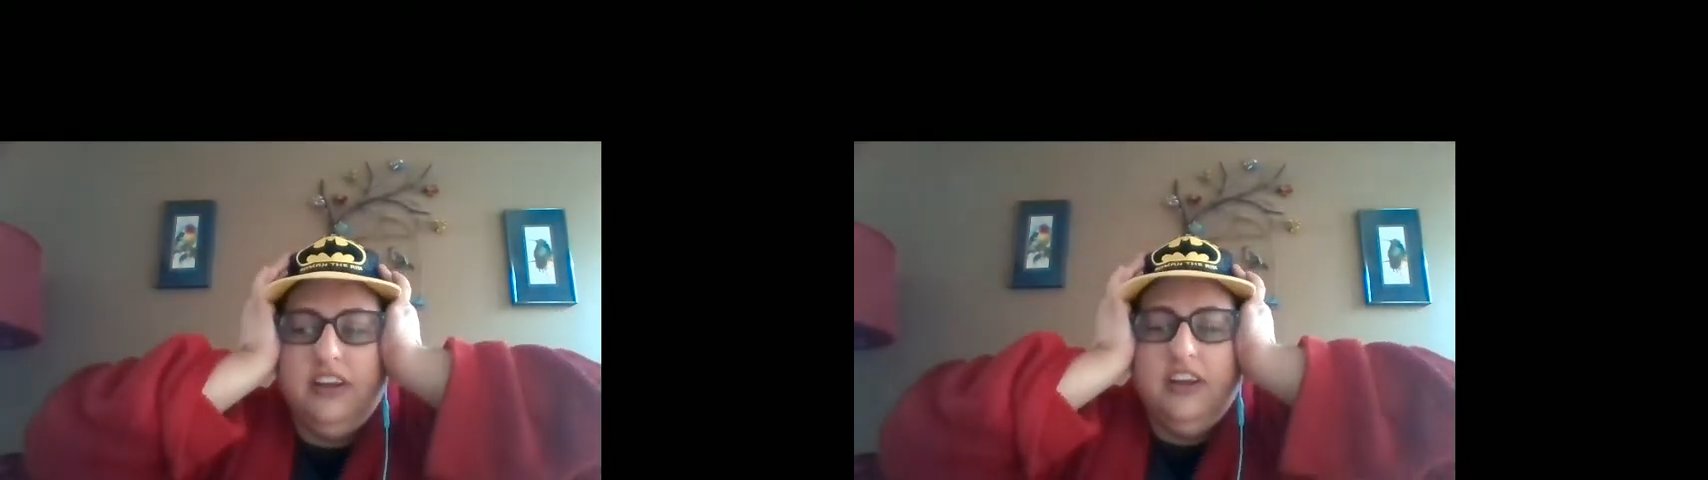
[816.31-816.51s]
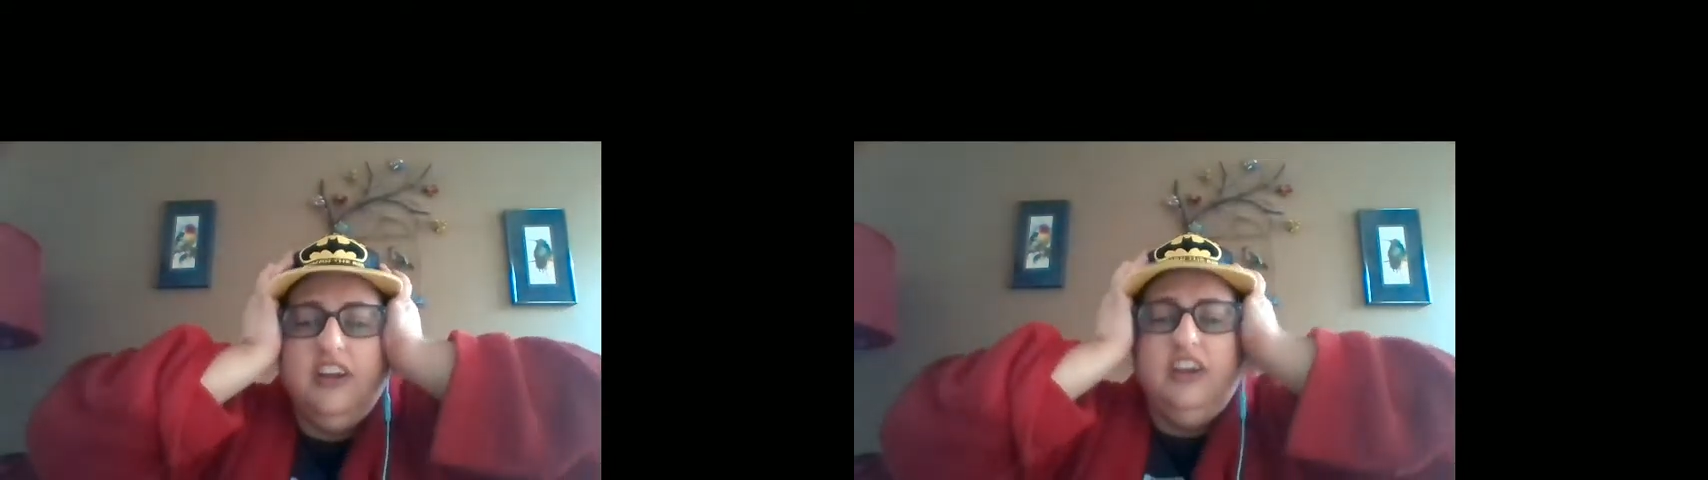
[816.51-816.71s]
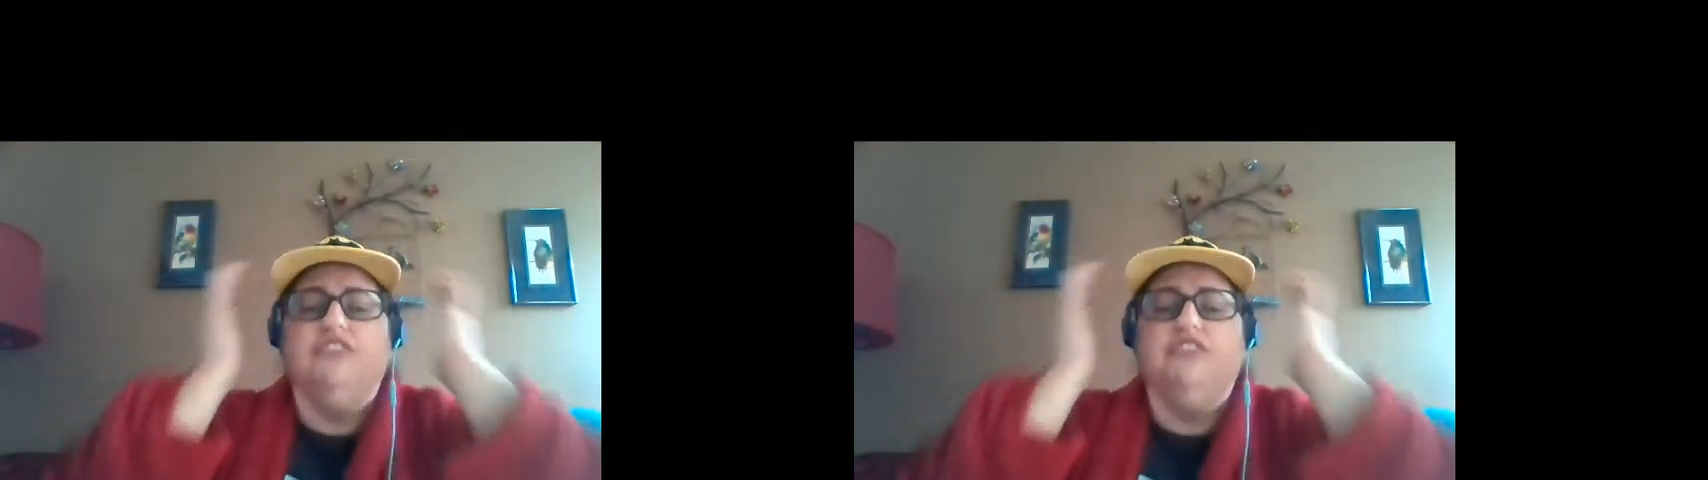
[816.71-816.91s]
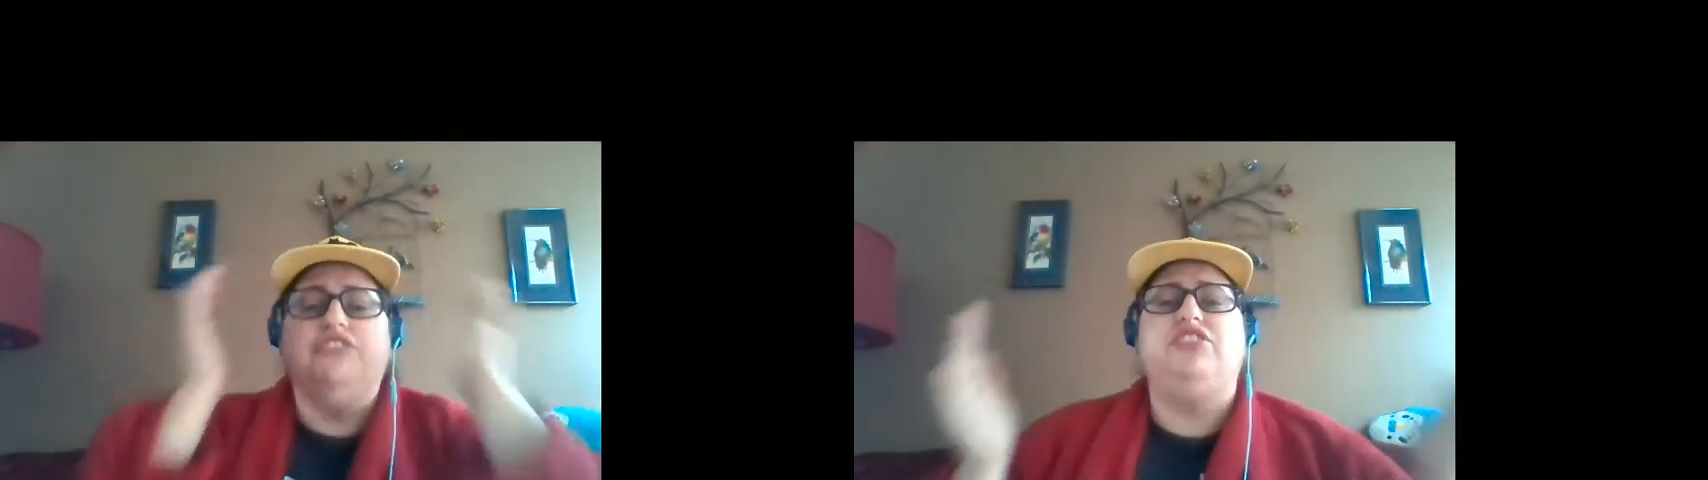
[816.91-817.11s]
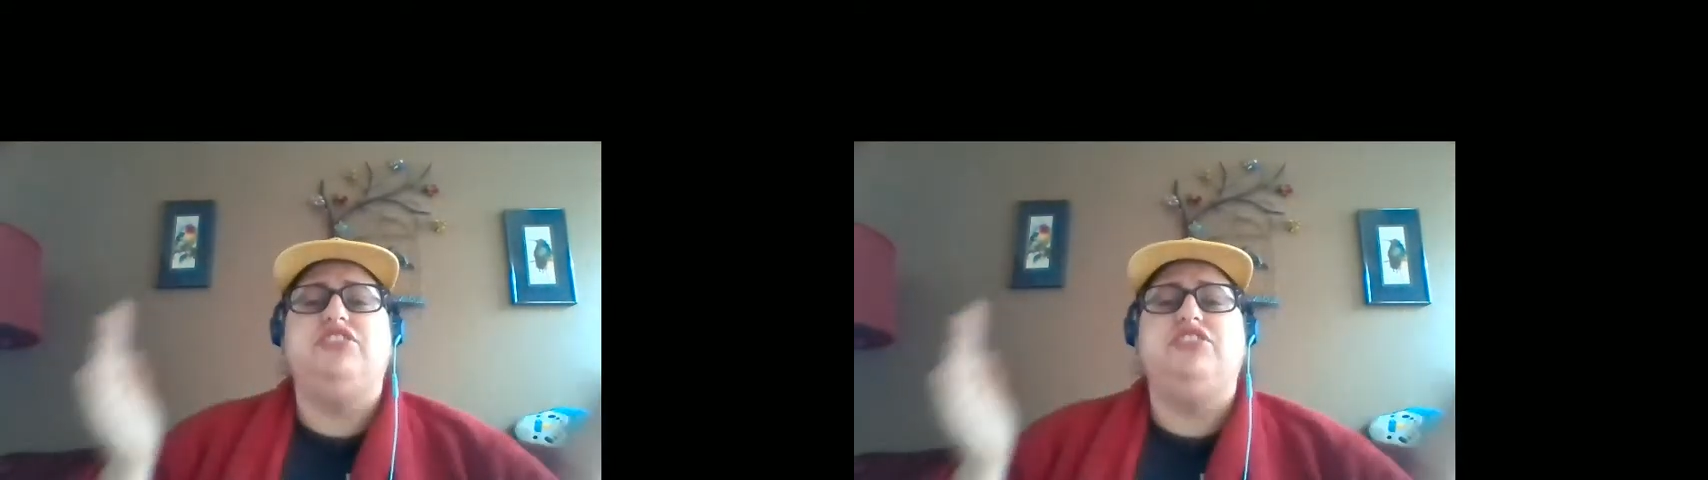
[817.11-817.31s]
You
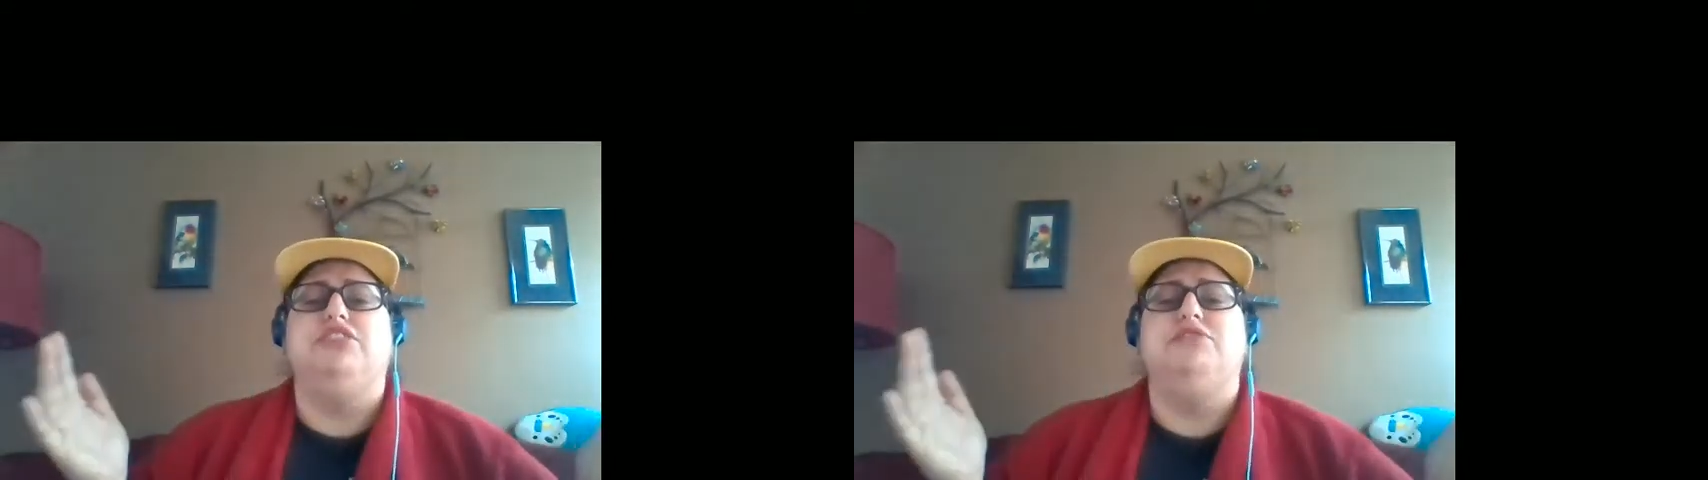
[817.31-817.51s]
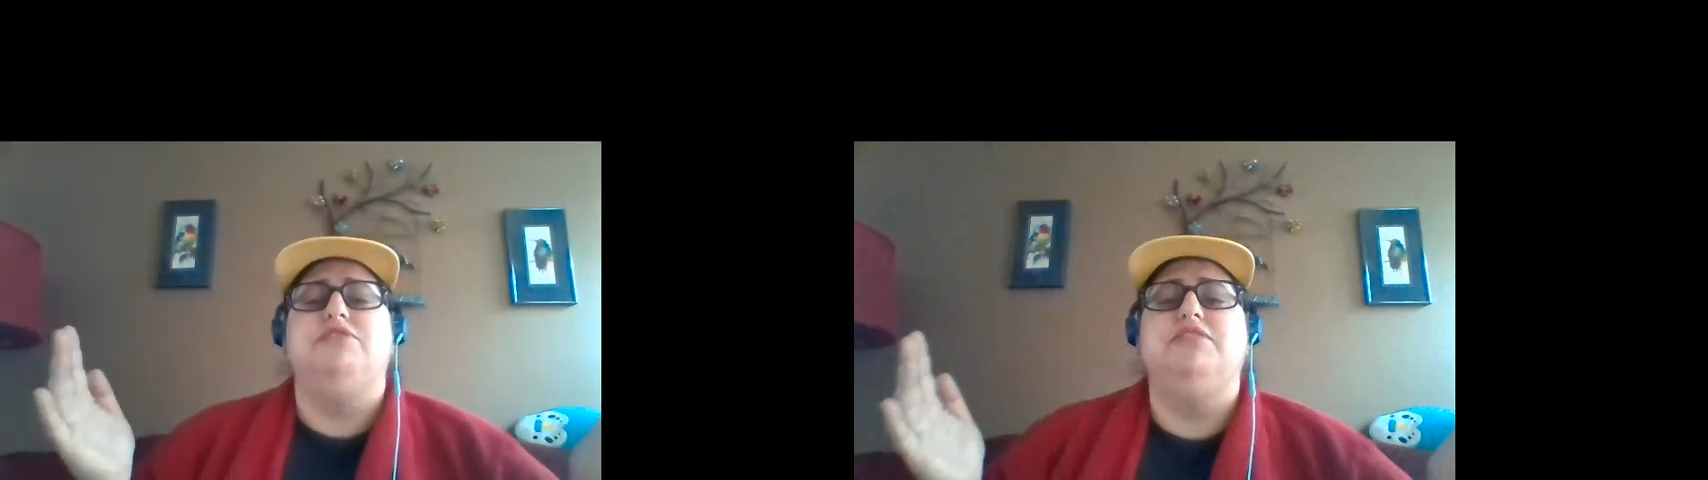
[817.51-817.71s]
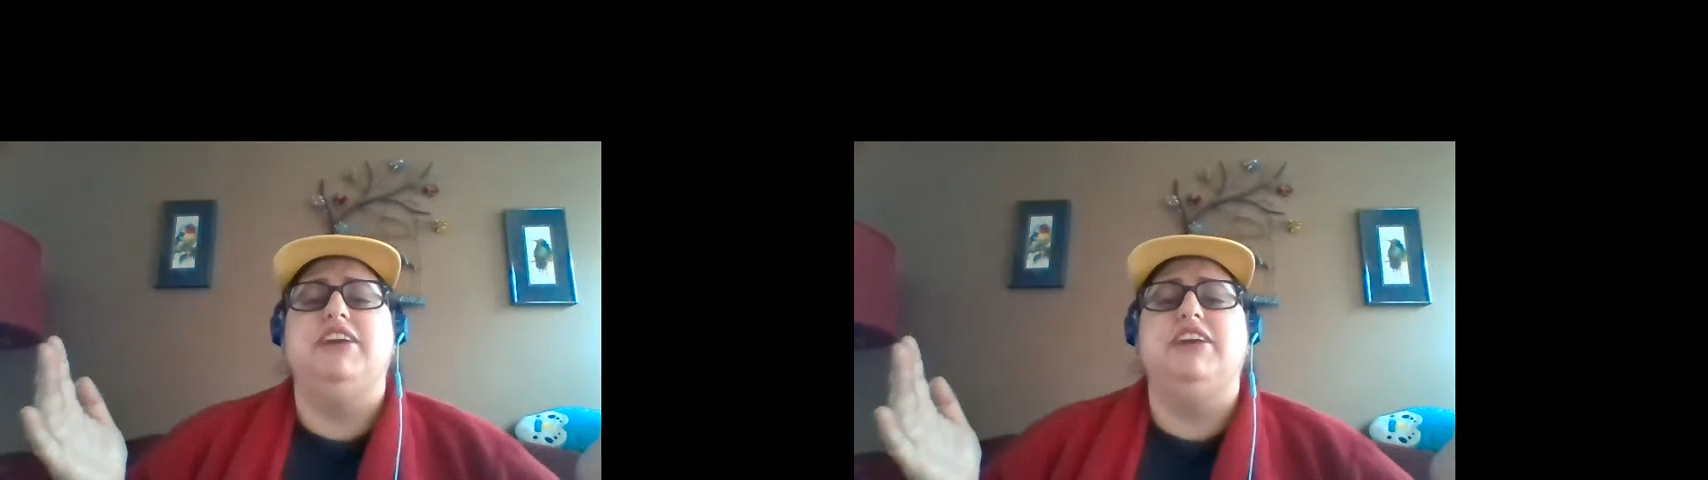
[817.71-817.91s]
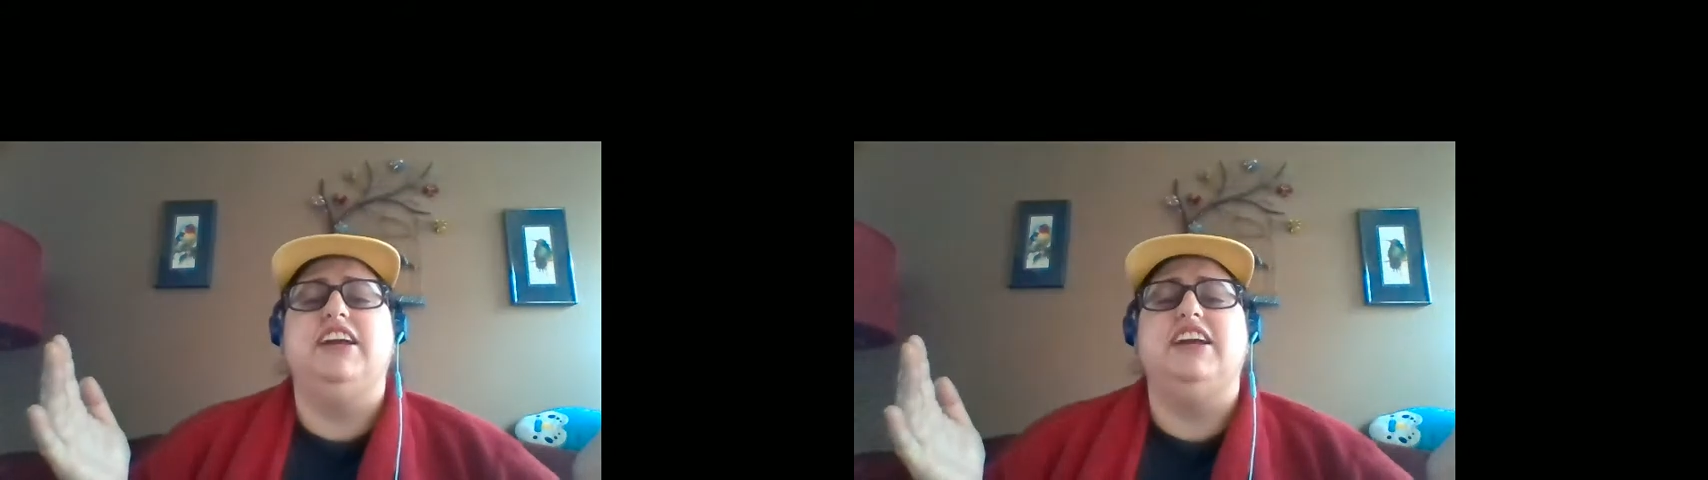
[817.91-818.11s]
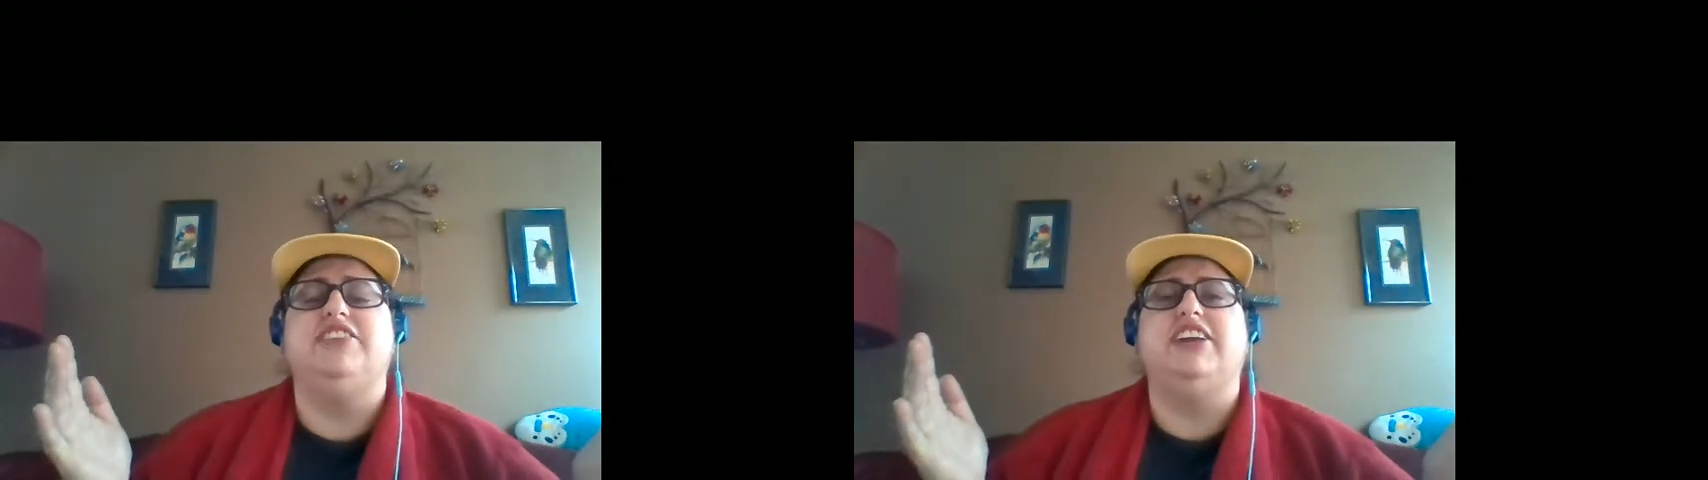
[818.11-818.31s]
set the one winged
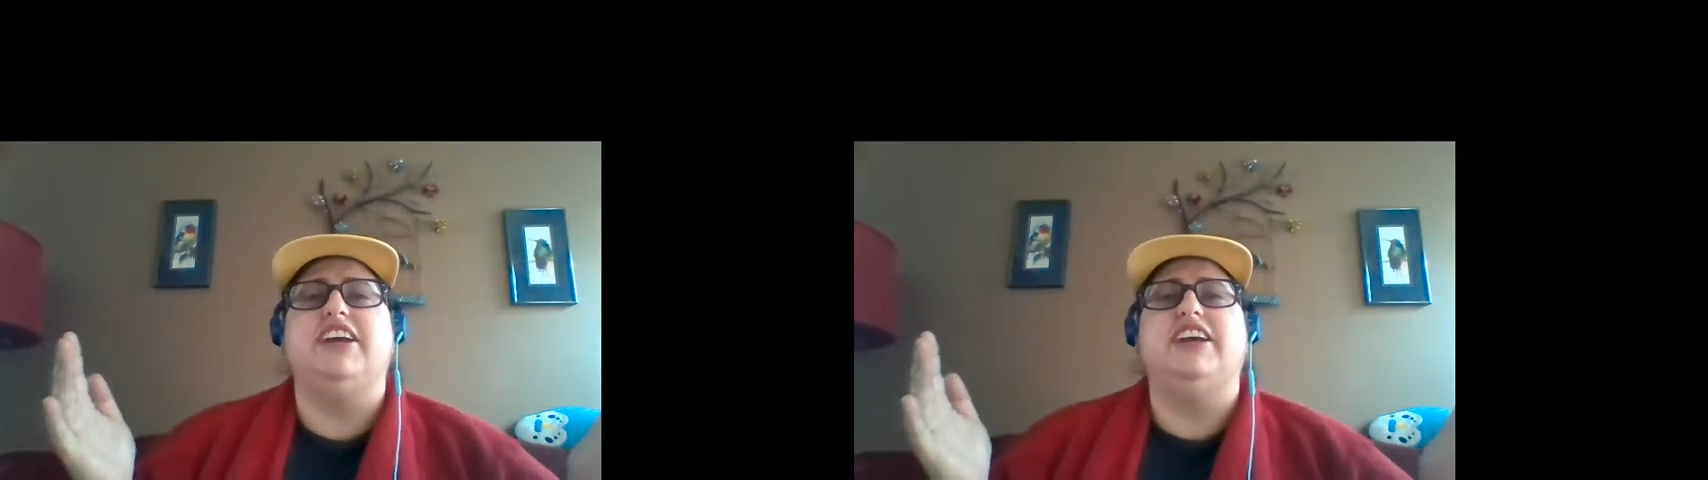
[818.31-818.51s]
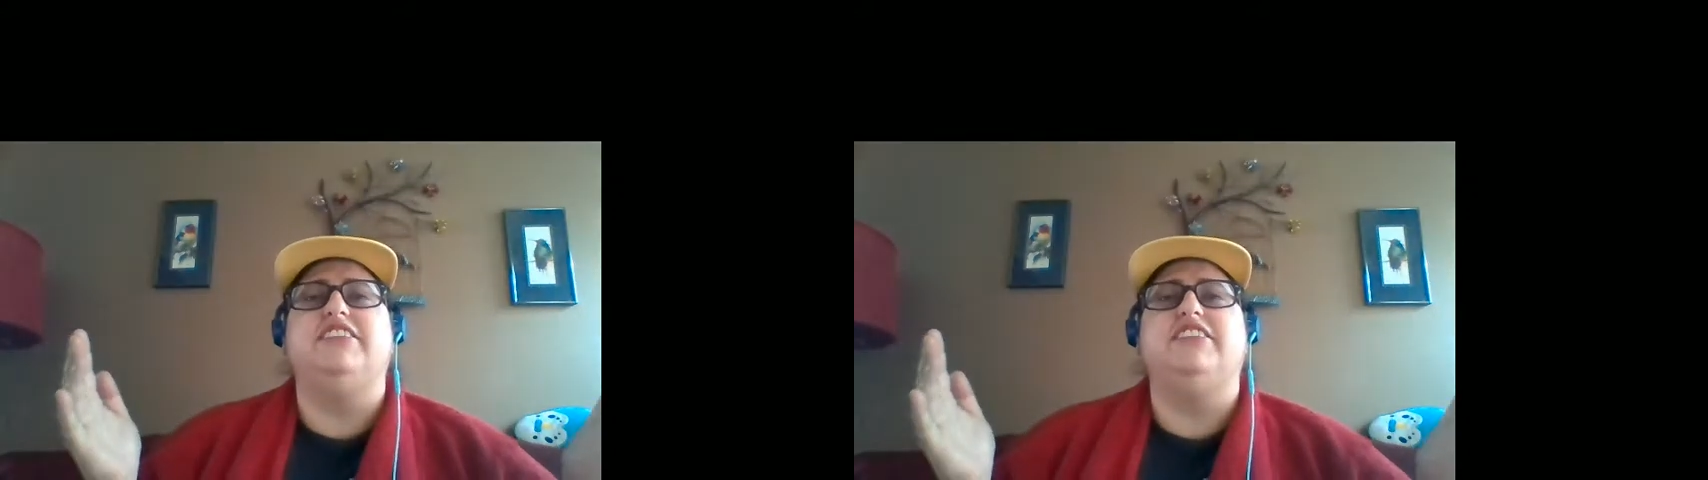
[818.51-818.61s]
angel against the